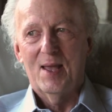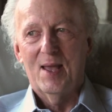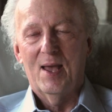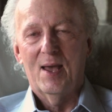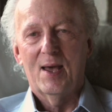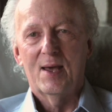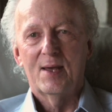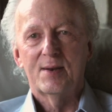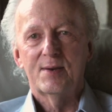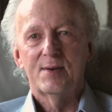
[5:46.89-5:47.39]

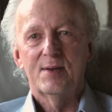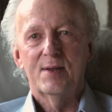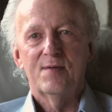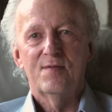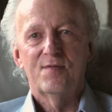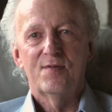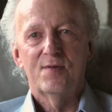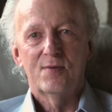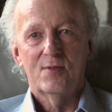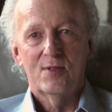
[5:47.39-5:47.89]
And
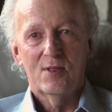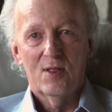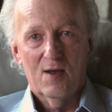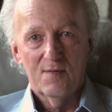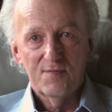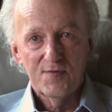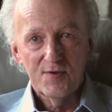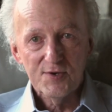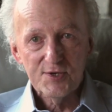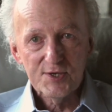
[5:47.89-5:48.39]
if you
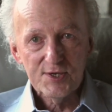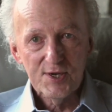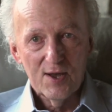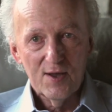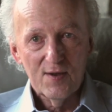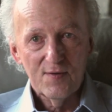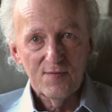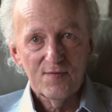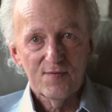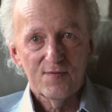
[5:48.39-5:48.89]
love
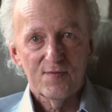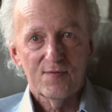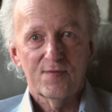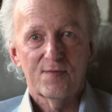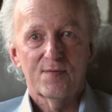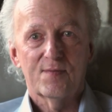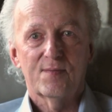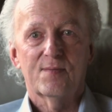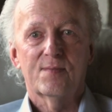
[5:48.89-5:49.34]
yourself,